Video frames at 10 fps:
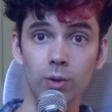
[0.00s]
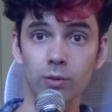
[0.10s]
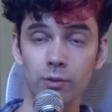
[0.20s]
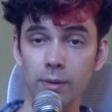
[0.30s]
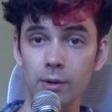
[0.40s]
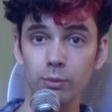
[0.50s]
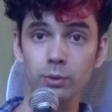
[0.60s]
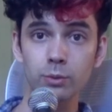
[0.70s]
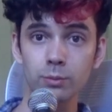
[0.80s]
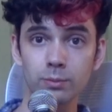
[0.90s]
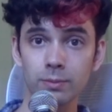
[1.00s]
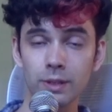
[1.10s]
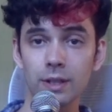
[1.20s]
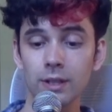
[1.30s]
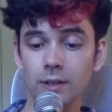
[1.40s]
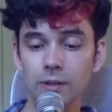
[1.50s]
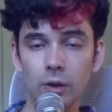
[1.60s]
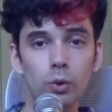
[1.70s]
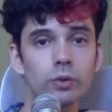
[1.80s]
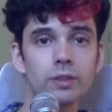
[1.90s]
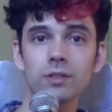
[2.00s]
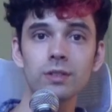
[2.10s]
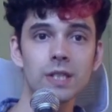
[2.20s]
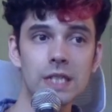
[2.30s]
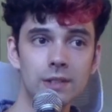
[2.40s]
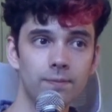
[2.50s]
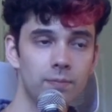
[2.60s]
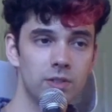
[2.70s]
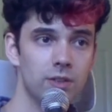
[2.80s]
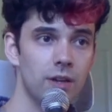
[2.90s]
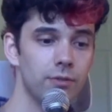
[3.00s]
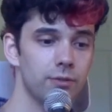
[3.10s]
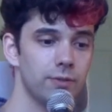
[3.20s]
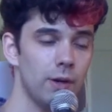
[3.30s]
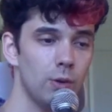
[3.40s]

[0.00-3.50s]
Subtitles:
over my room. Old Disney stuff,